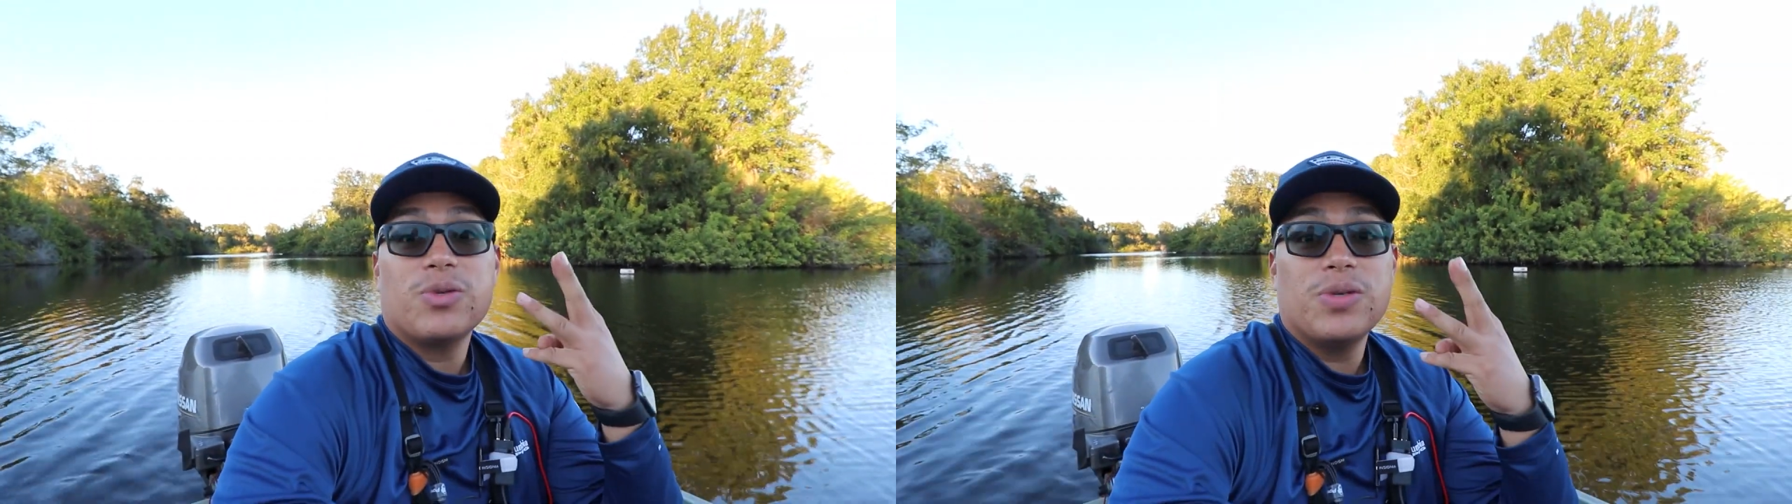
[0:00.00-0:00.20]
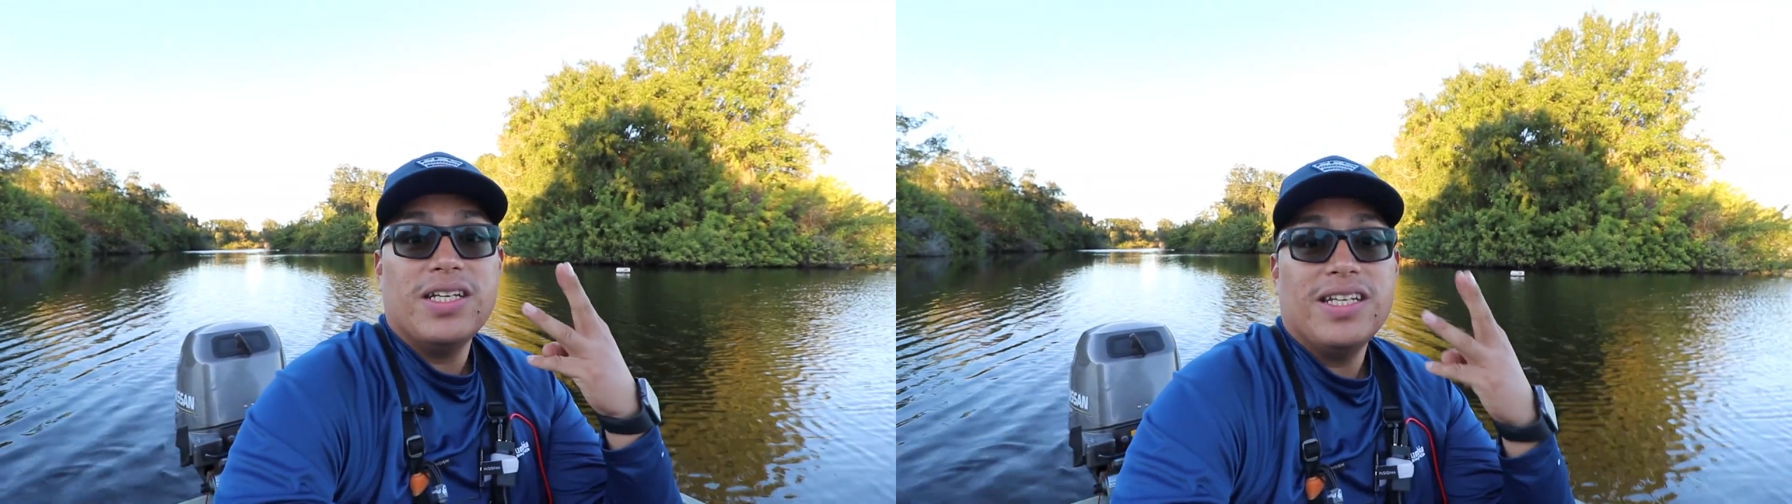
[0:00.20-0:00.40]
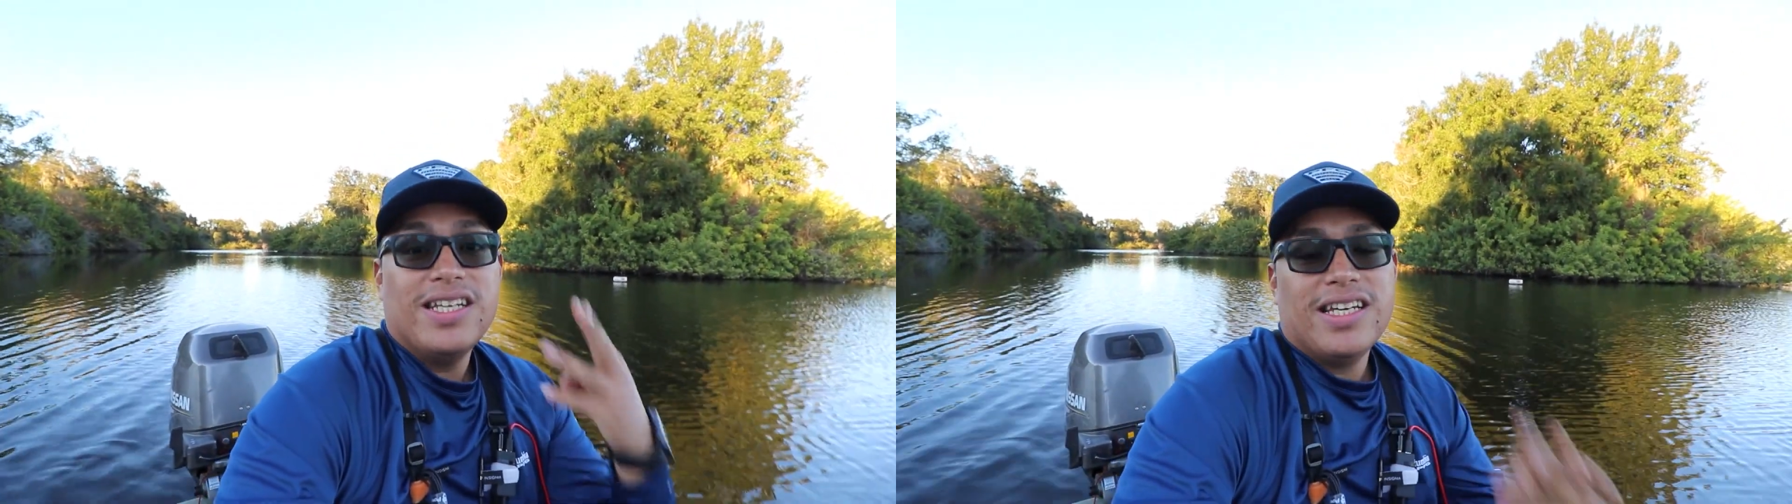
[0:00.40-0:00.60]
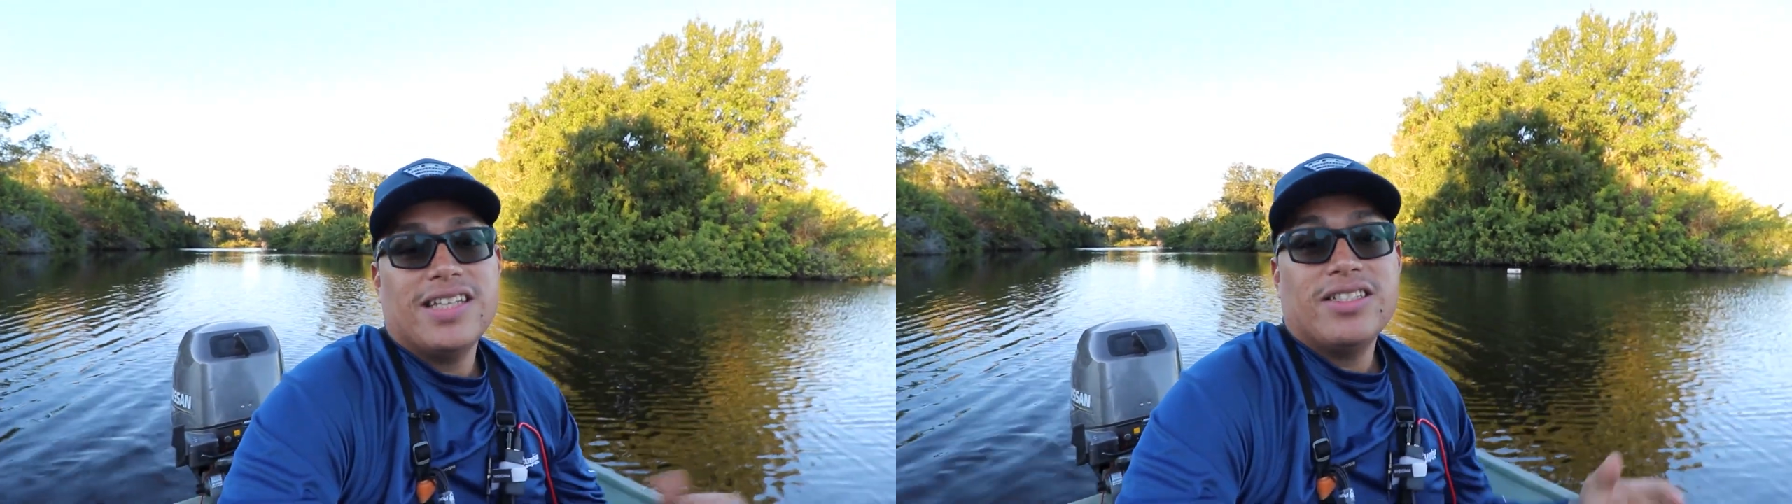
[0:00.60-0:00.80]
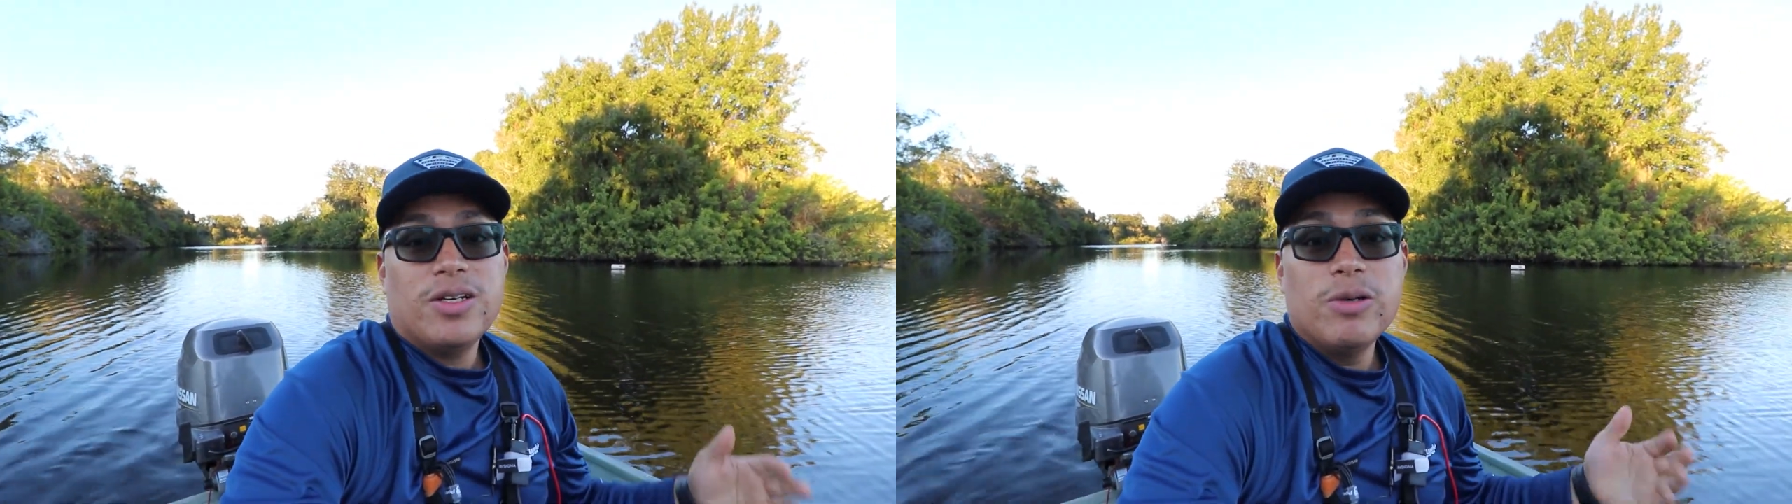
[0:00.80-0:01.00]
three.
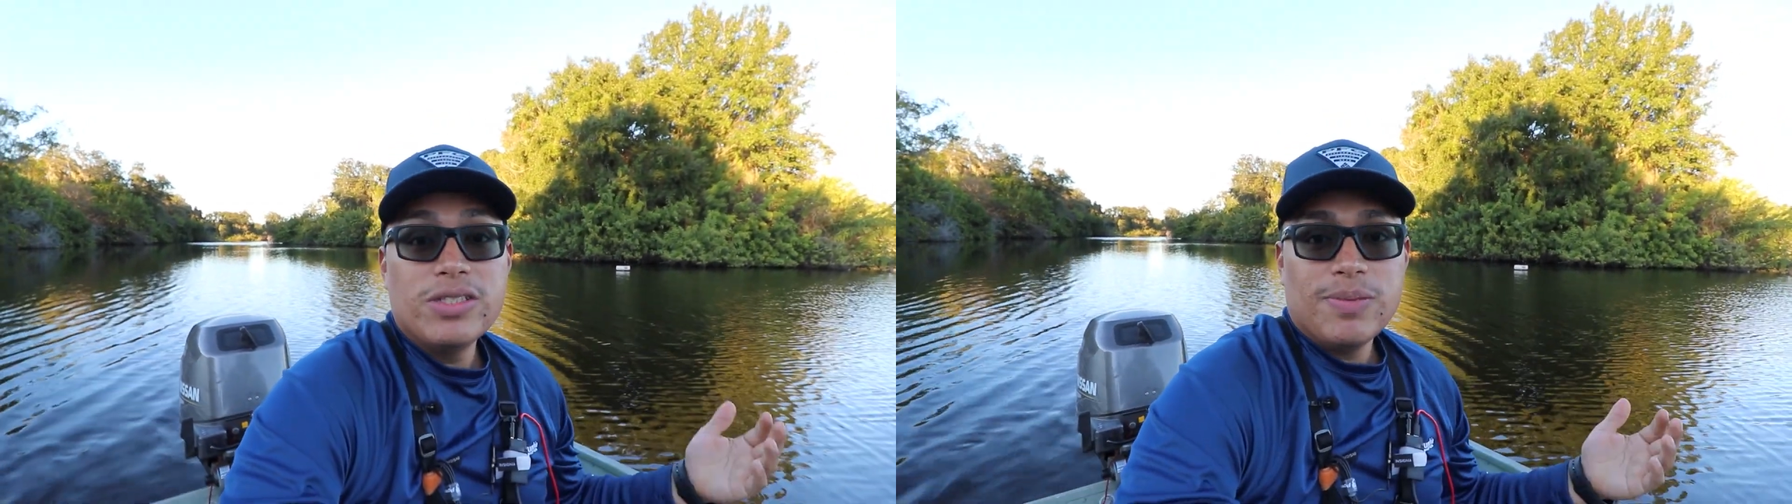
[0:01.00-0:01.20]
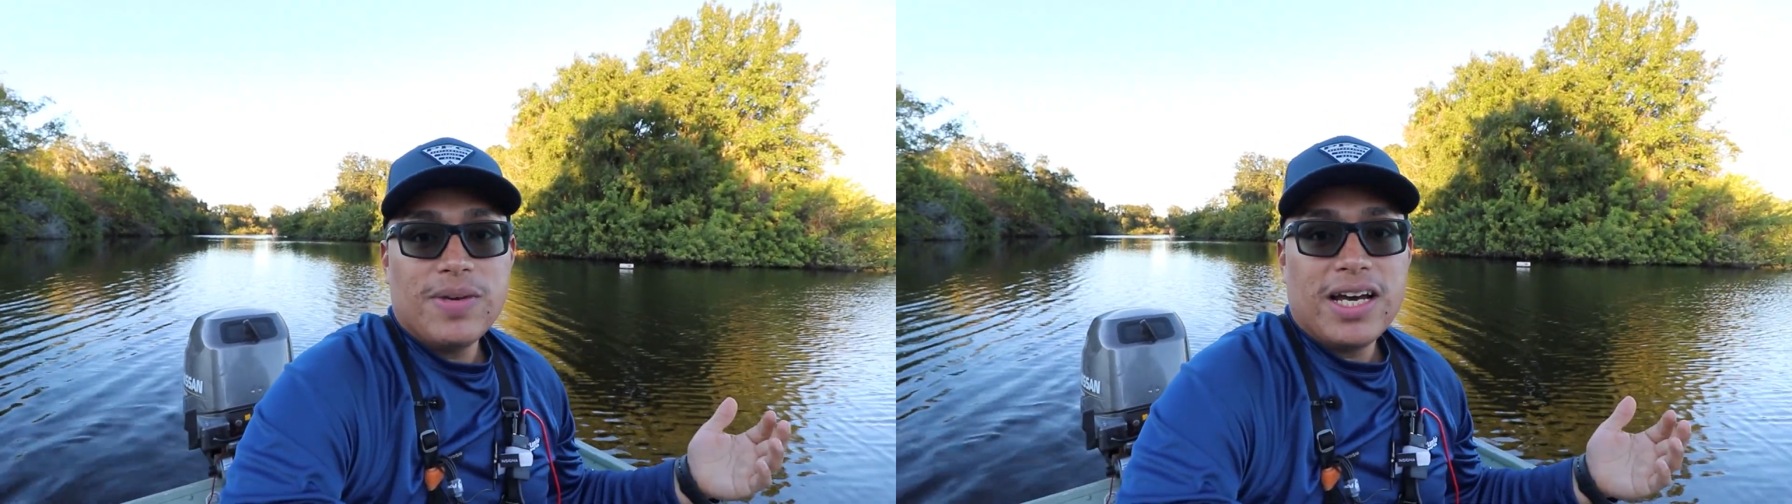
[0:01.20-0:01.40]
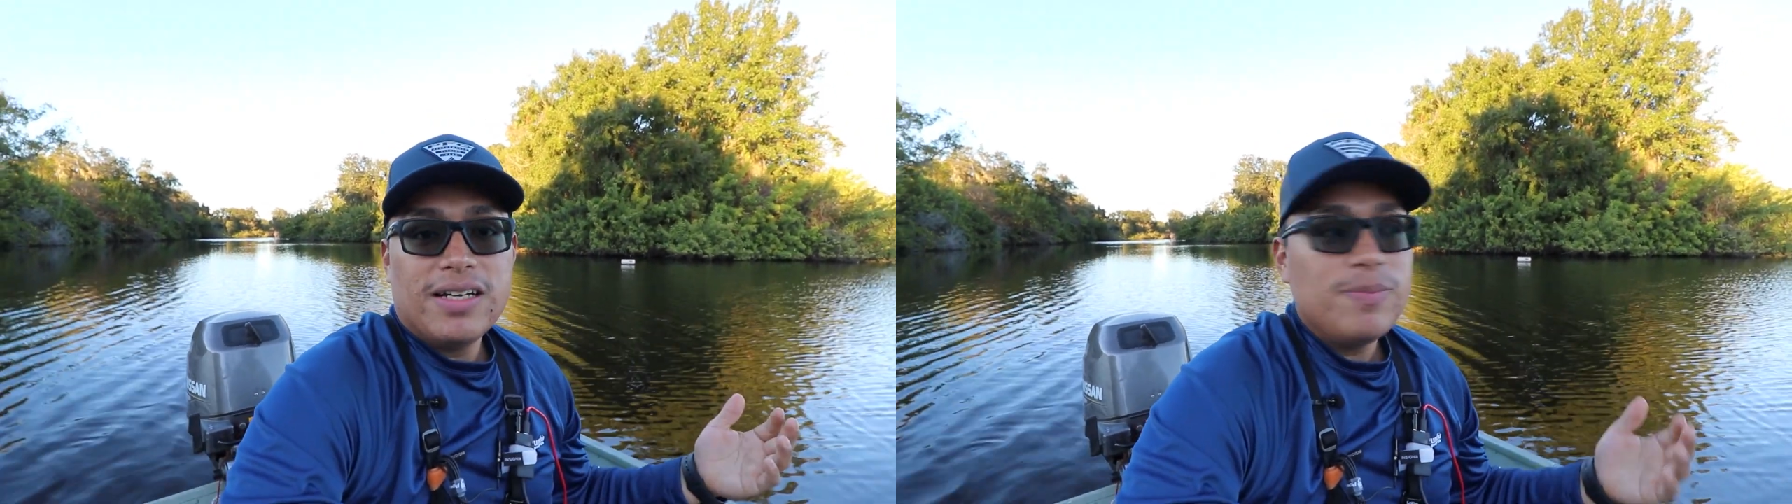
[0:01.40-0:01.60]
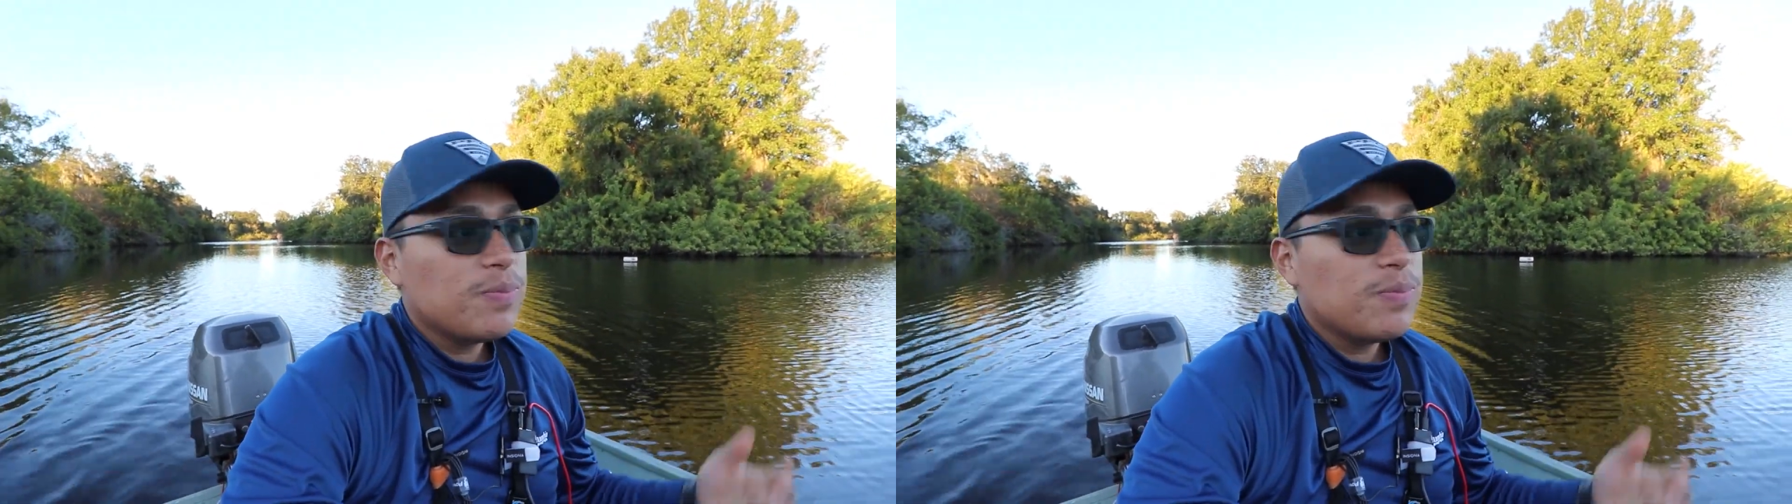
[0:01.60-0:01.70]
And so it wasn't bad.